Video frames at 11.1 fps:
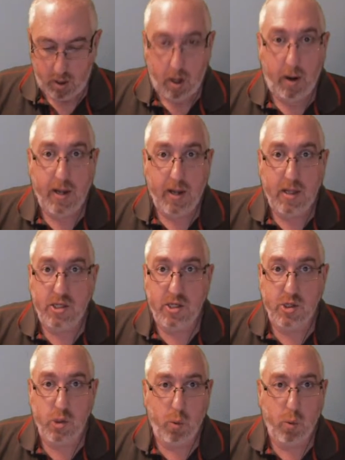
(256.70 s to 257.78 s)
All right, let's just
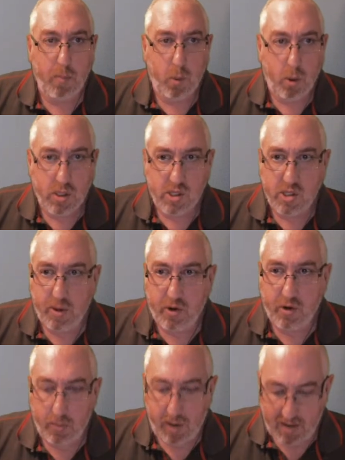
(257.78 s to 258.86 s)
do one more just to make
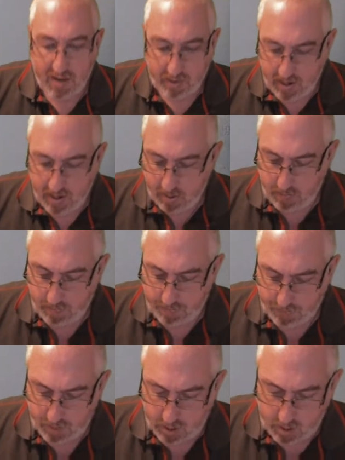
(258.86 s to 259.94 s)
sure we have it down.
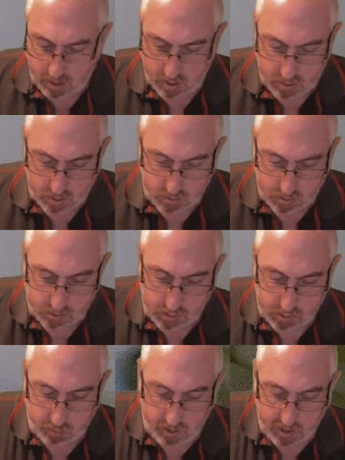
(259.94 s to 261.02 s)
So
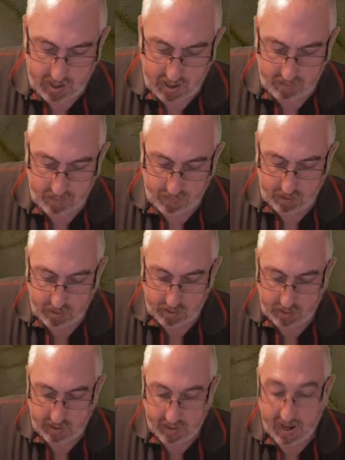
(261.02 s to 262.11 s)
we have
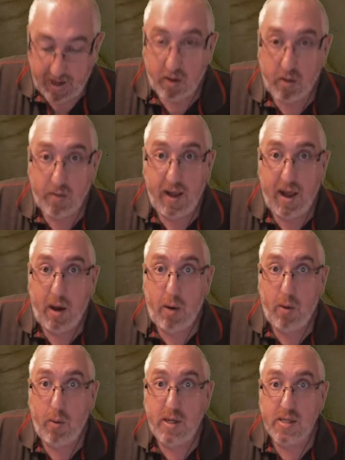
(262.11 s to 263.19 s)
an angle
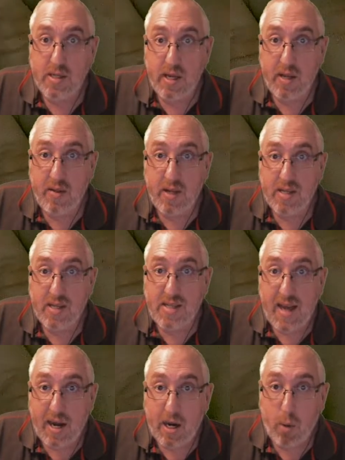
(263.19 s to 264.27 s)
now is in the
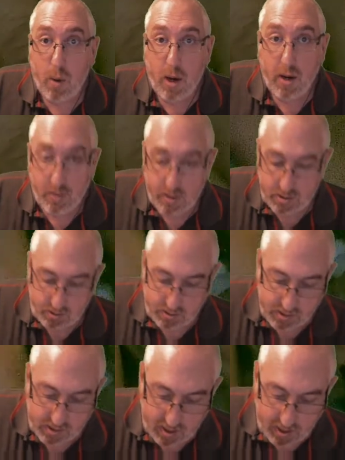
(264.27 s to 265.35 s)
second quadrant. So this
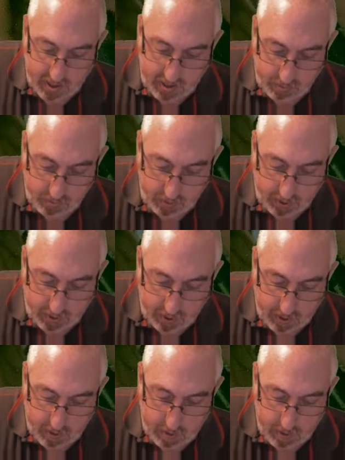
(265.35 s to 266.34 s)
is our angle theta.